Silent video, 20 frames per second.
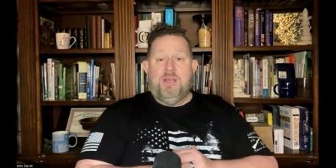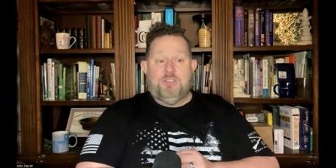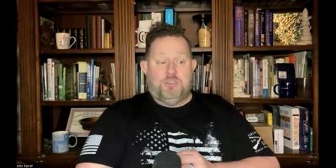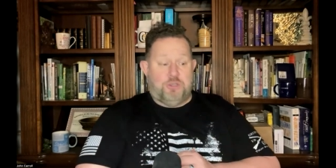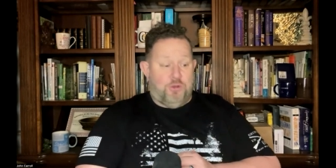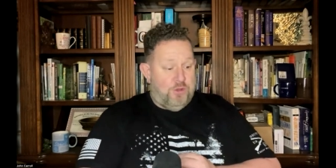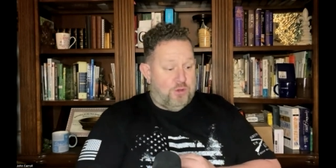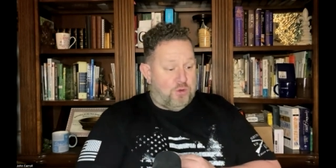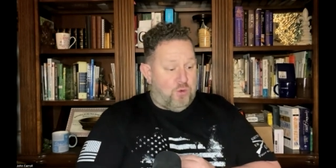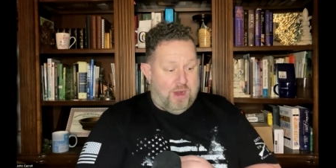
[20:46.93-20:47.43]

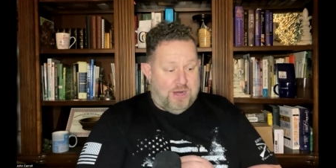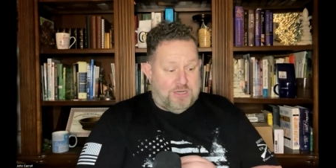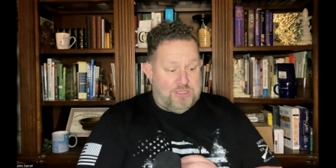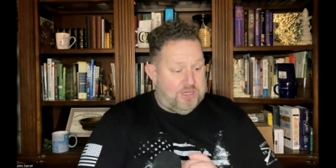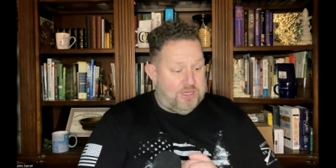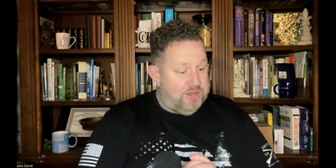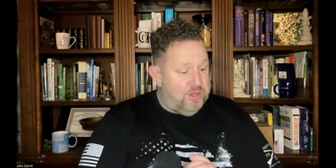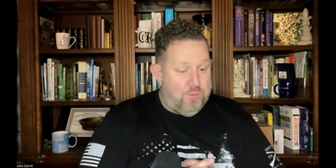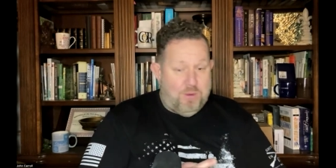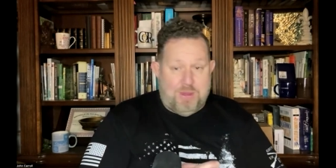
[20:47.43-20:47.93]
So, the
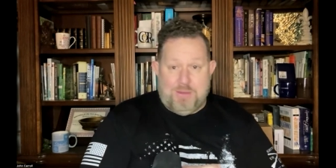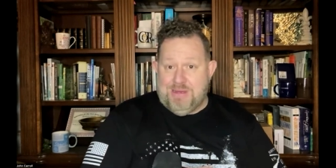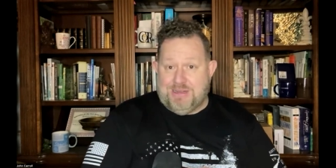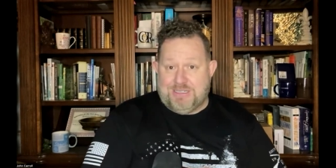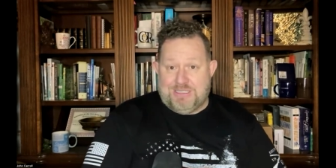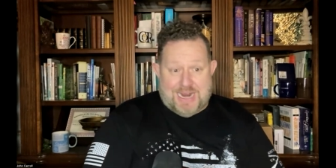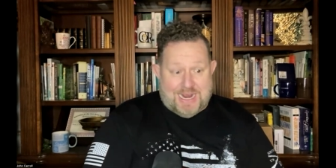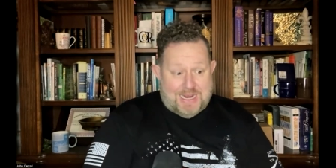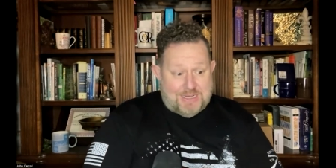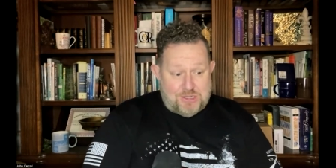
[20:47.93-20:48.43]
question that we
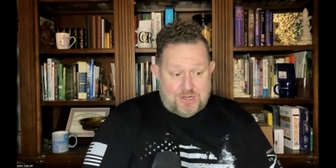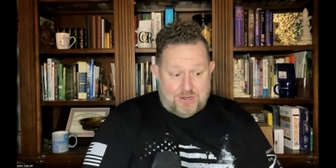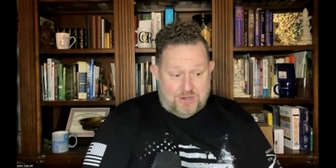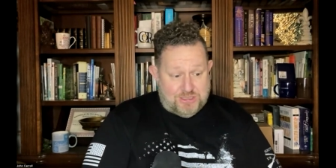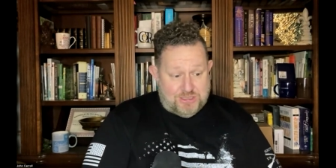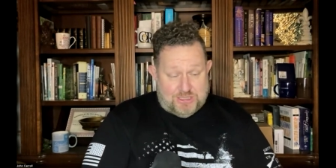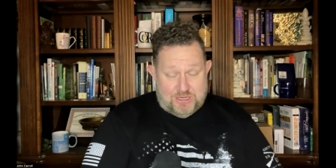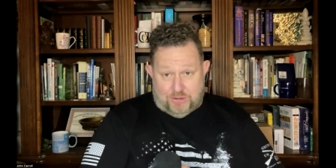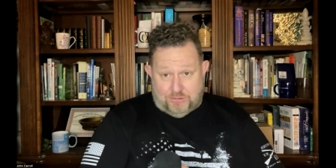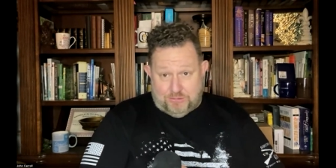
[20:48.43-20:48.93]
must ask
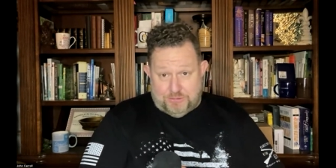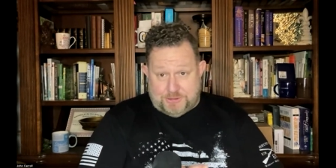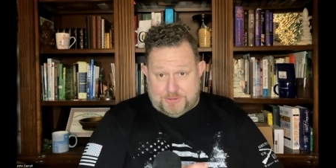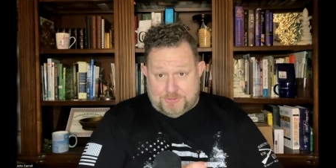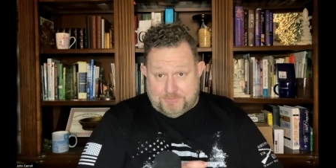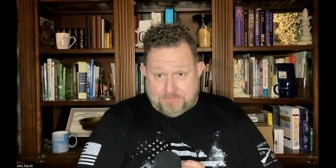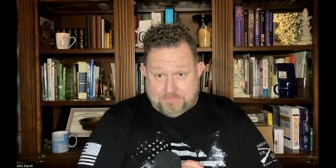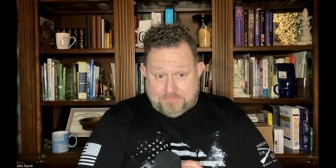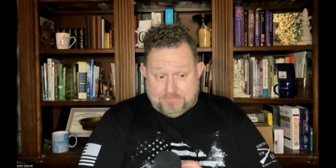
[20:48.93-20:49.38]
ourselves